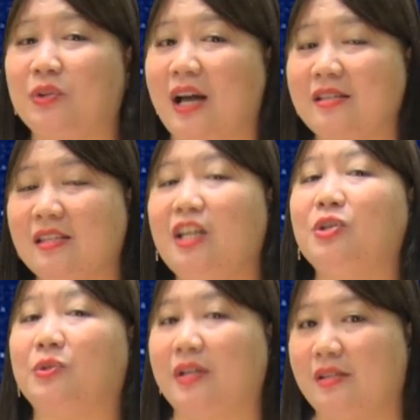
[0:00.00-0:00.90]
crust
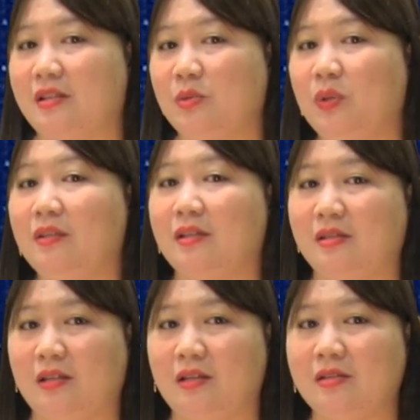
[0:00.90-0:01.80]
increases with
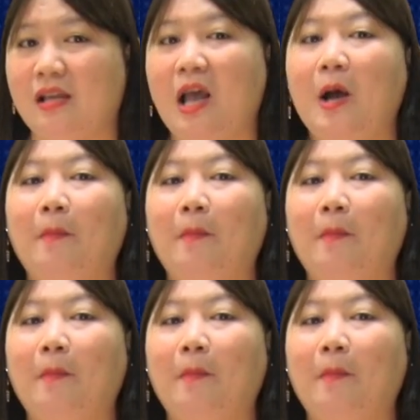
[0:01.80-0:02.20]
distance